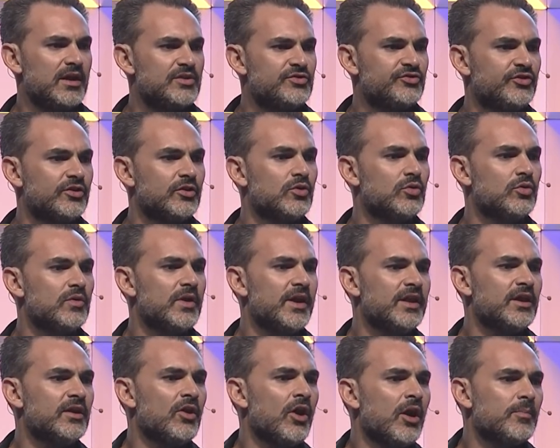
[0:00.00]
is to create
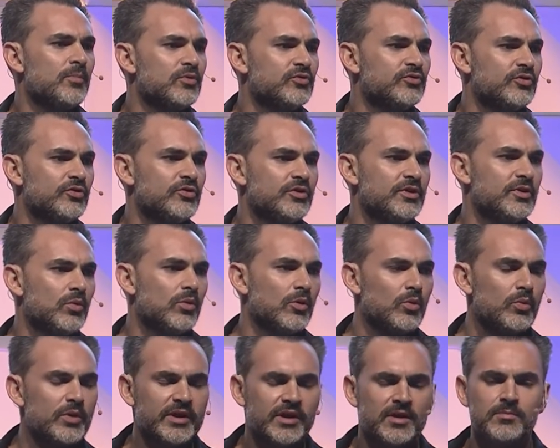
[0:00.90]
an opportunity where
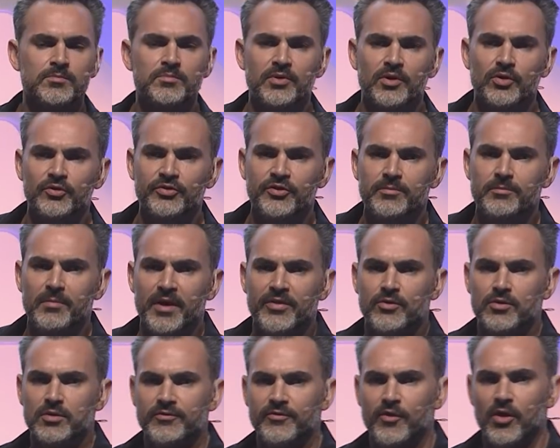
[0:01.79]
we can build the
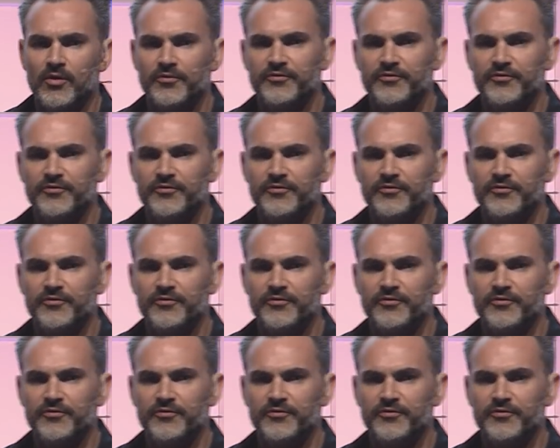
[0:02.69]
mother of all